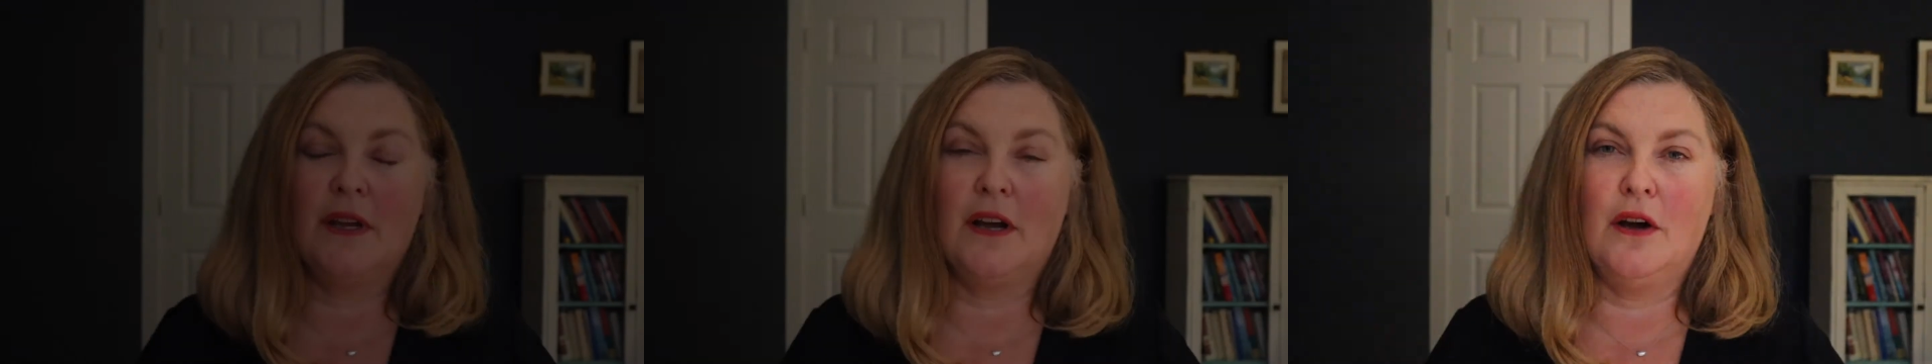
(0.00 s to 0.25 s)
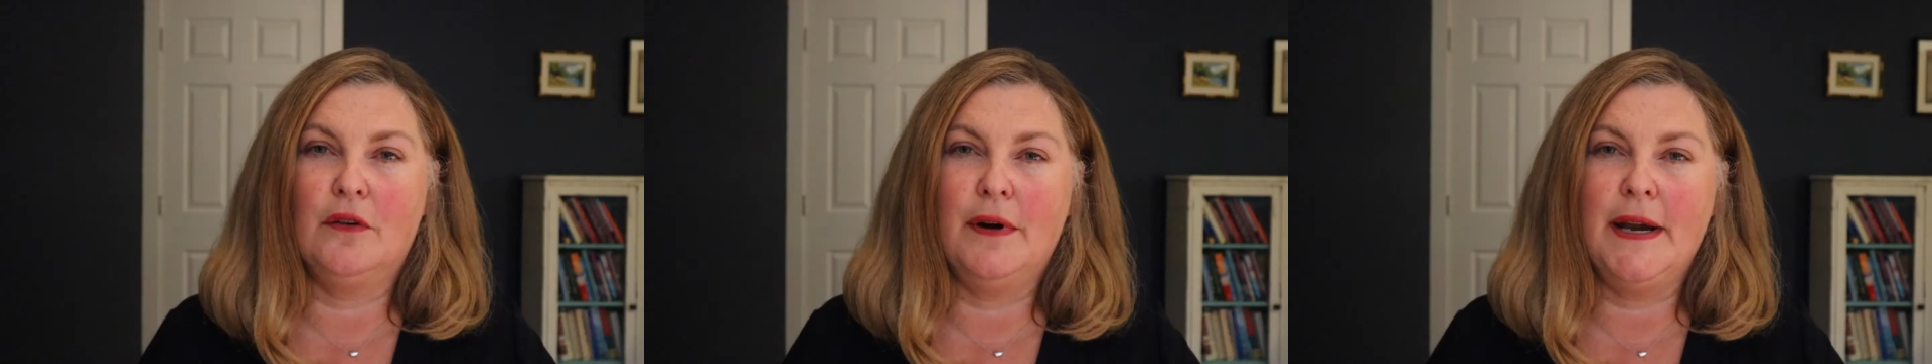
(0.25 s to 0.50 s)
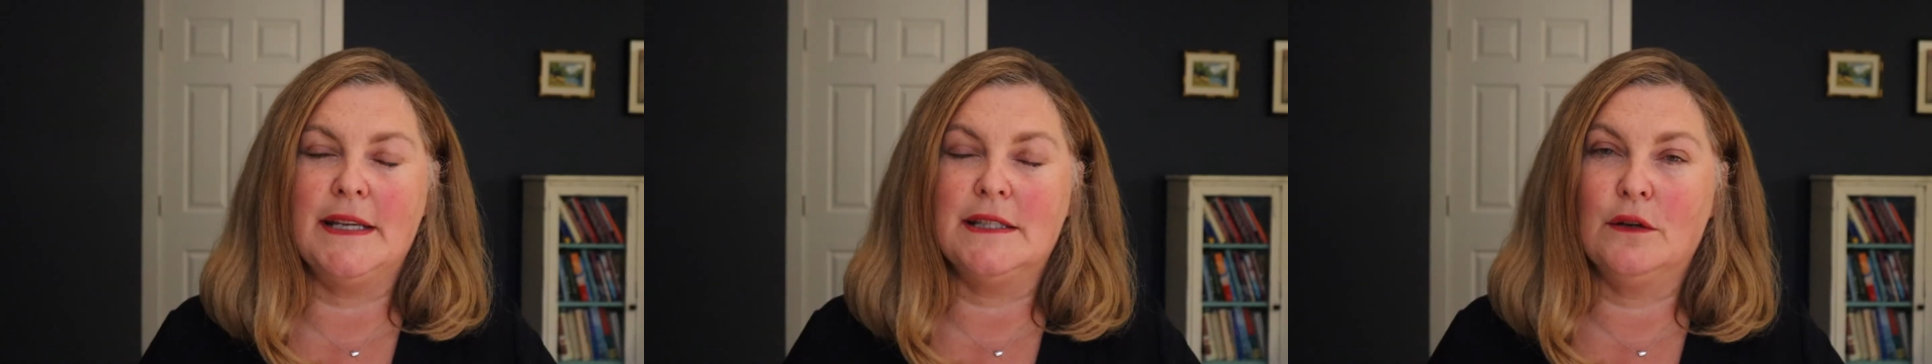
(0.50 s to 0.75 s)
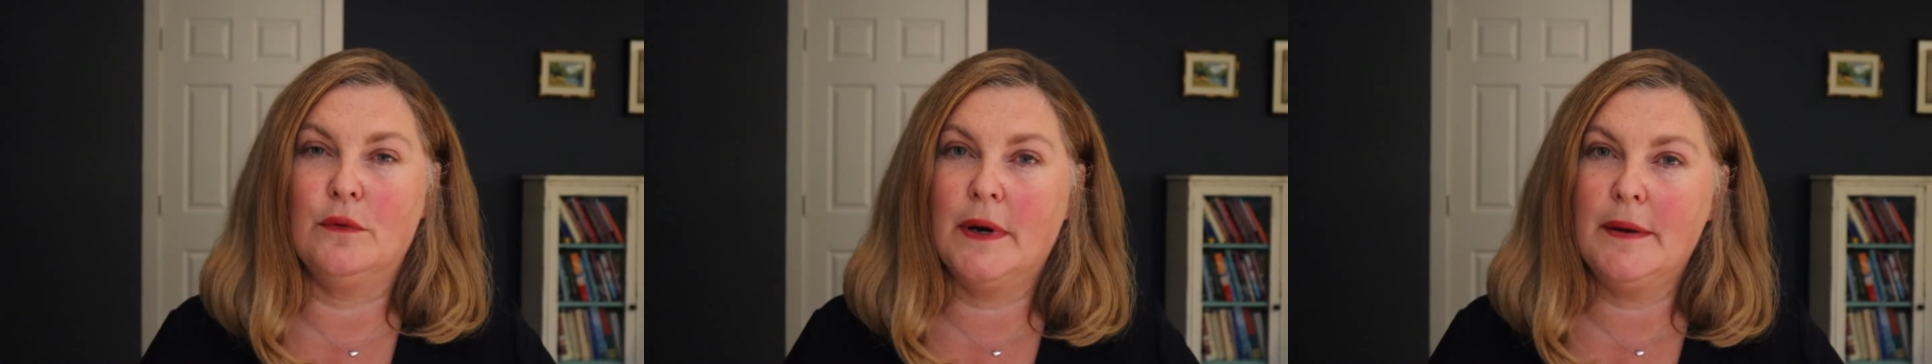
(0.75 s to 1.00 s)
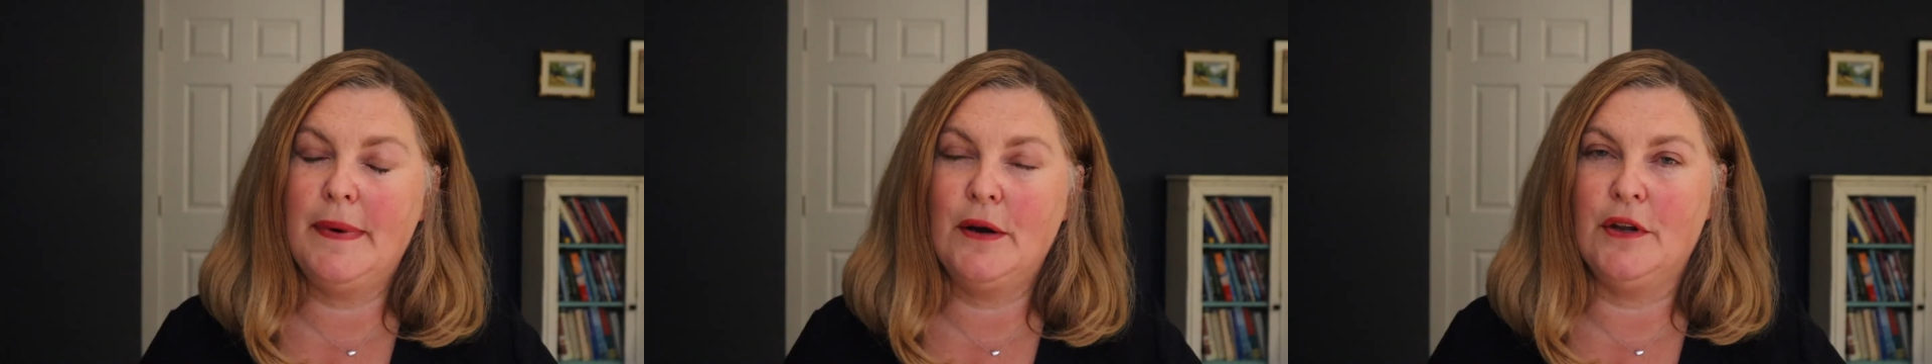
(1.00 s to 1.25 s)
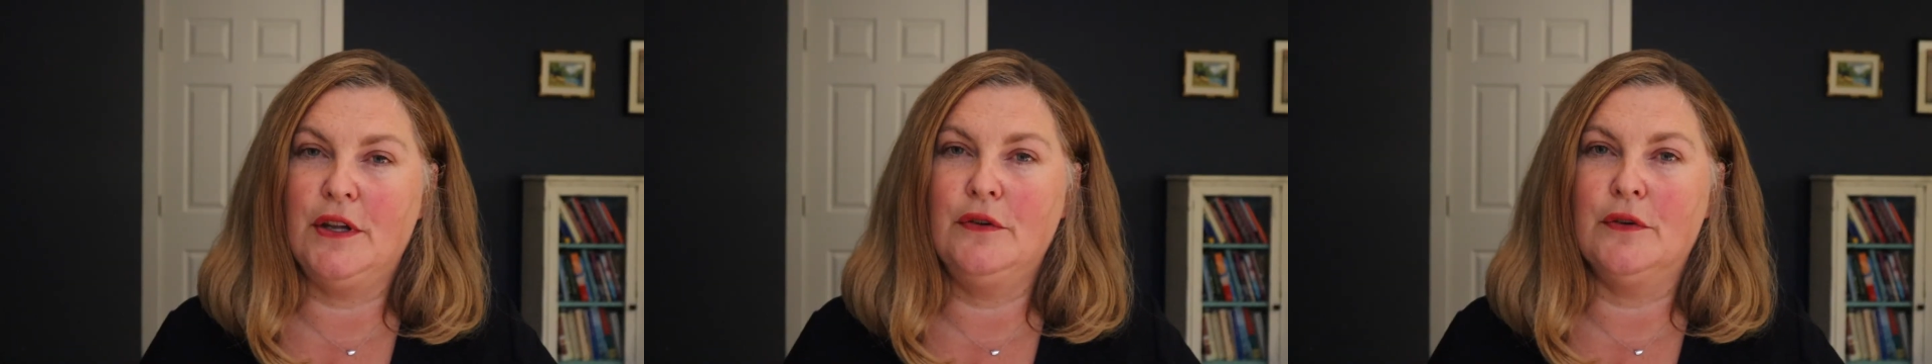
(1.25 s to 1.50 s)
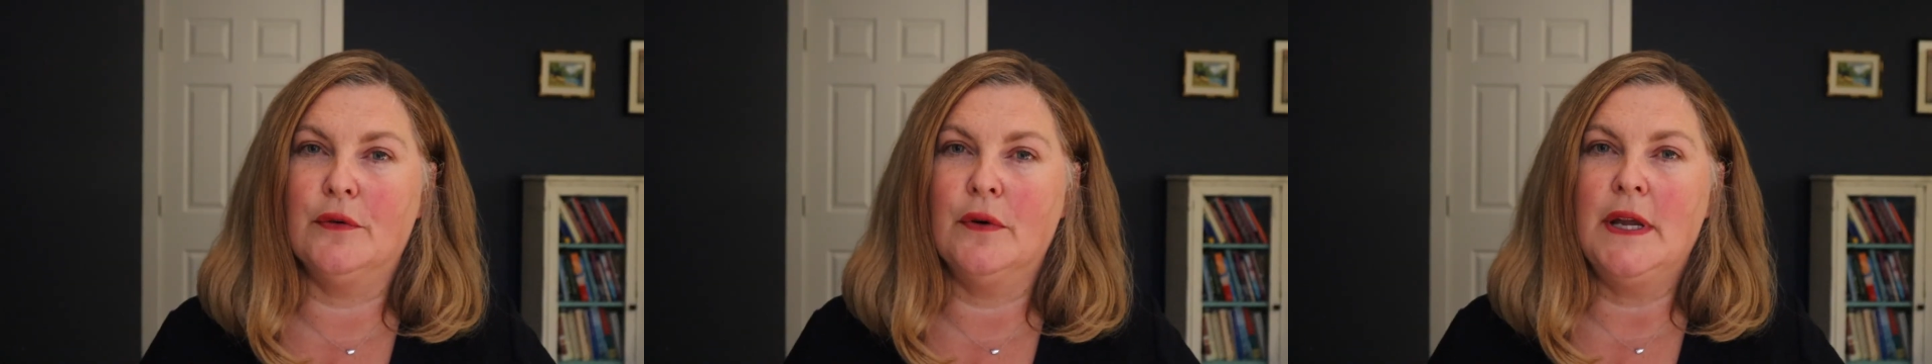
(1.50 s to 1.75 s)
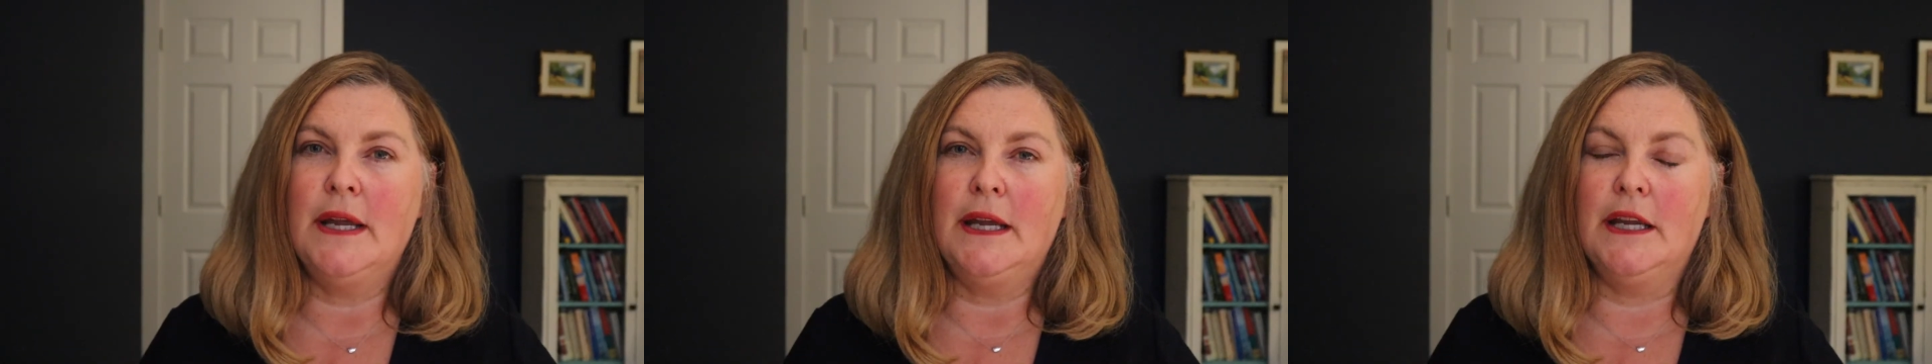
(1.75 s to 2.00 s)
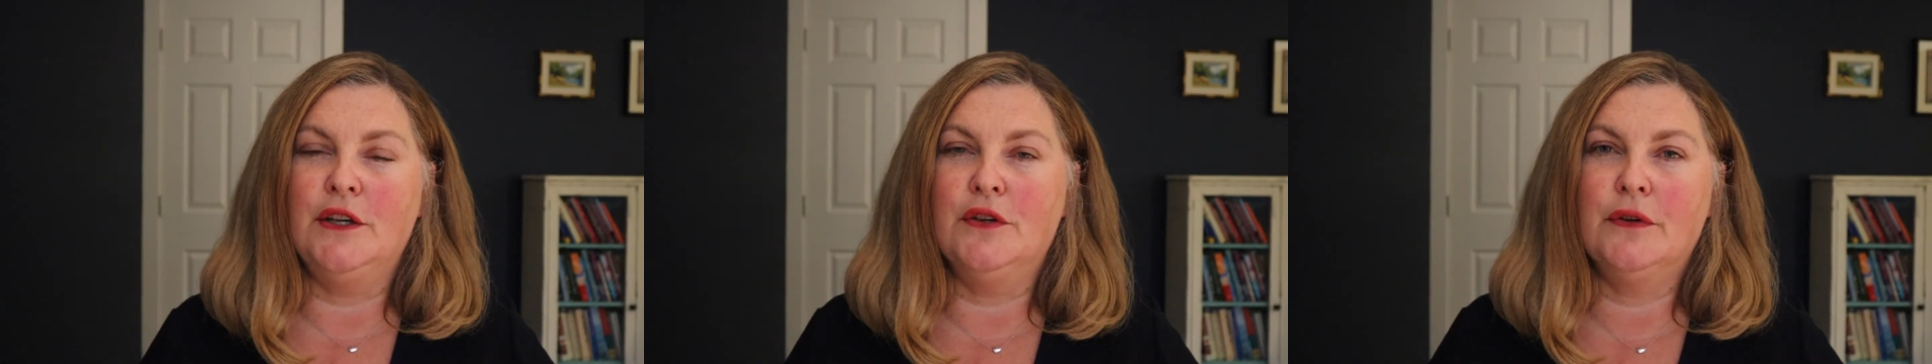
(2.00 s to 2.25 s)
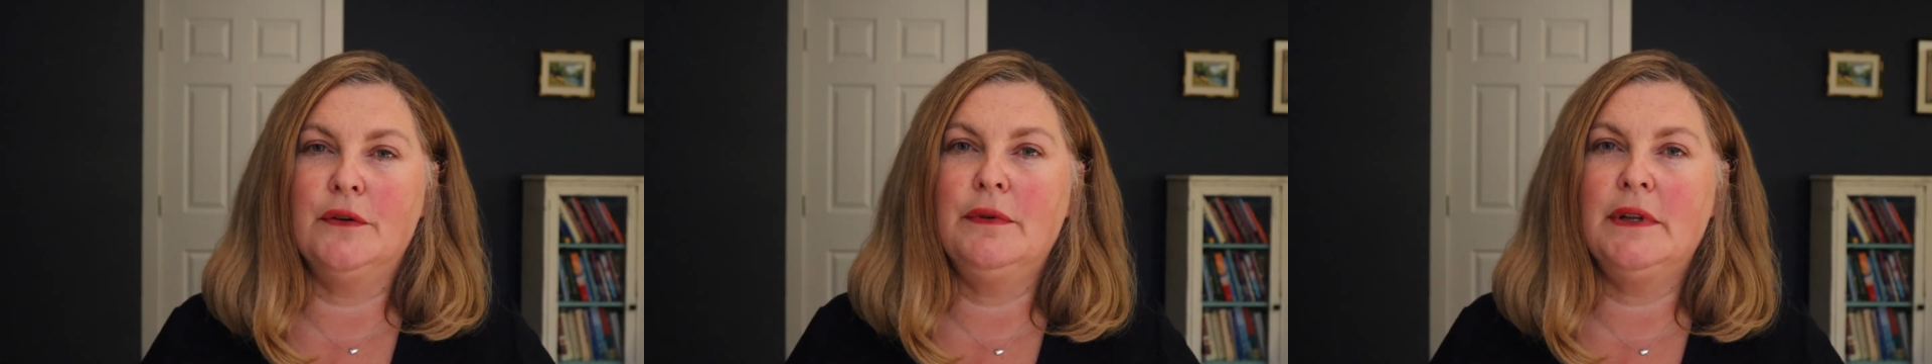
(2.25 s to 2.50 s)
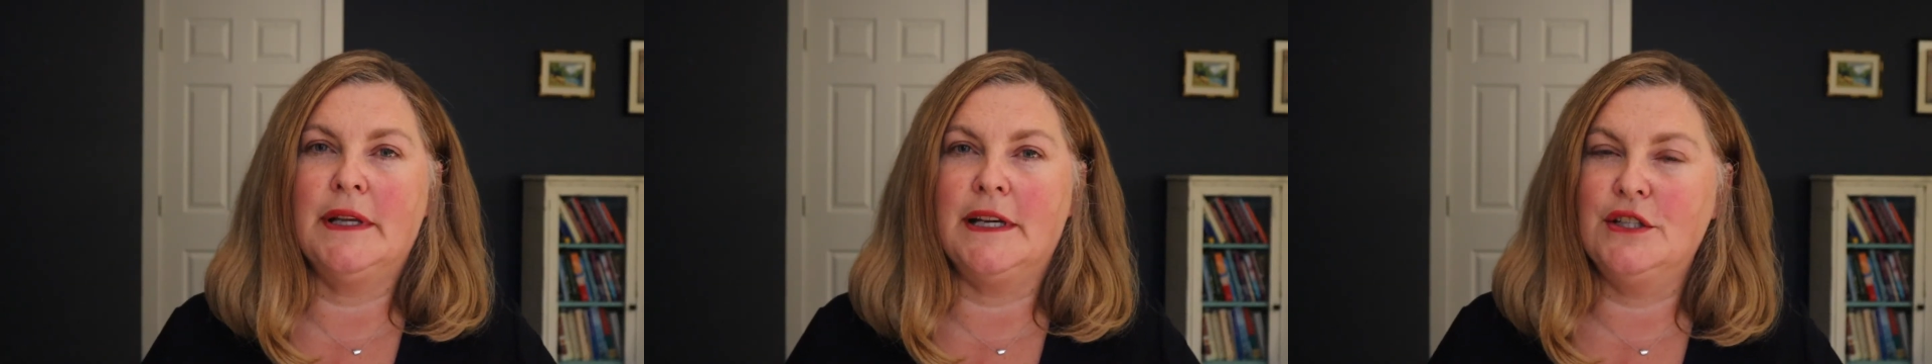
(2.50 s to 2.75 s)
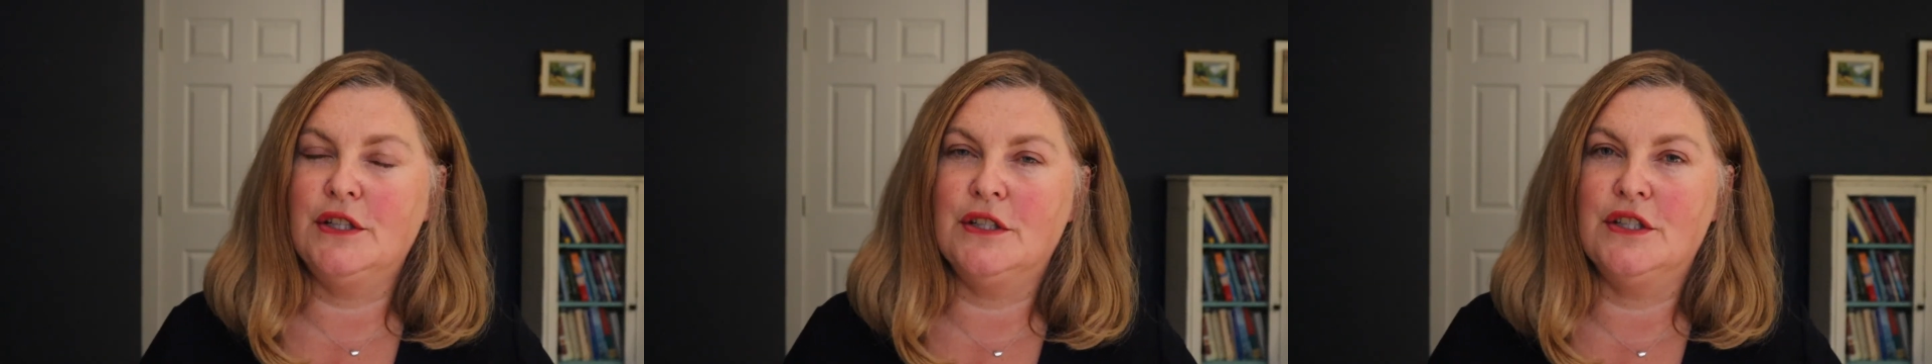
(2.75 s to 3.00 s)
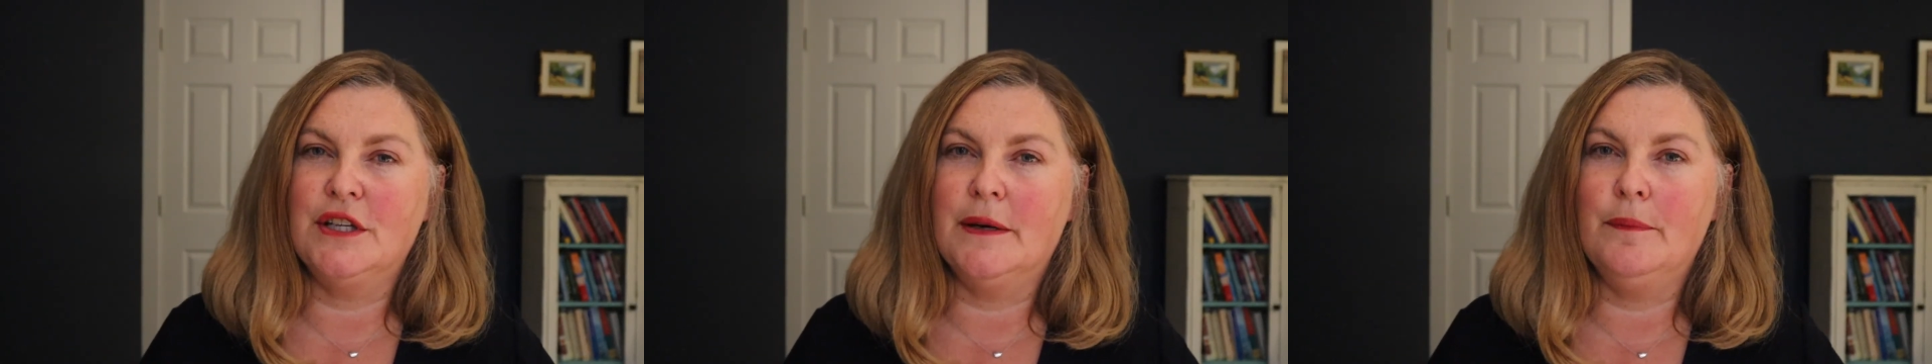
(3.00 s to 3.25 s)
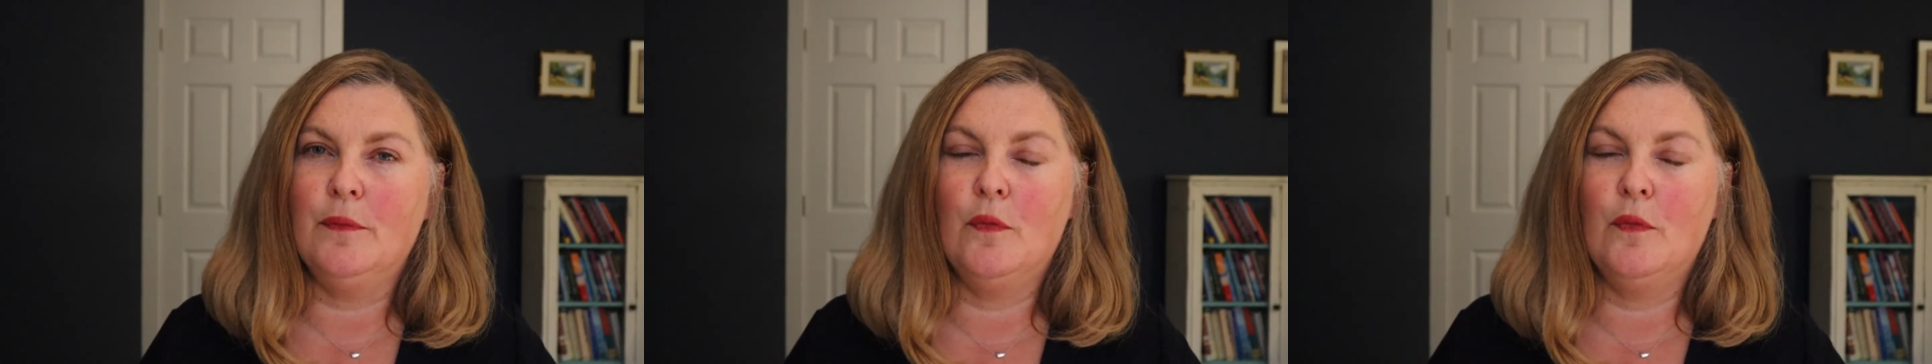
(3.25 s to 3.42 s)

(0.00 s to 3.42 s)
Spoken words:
All right, so what about you? In your relationship,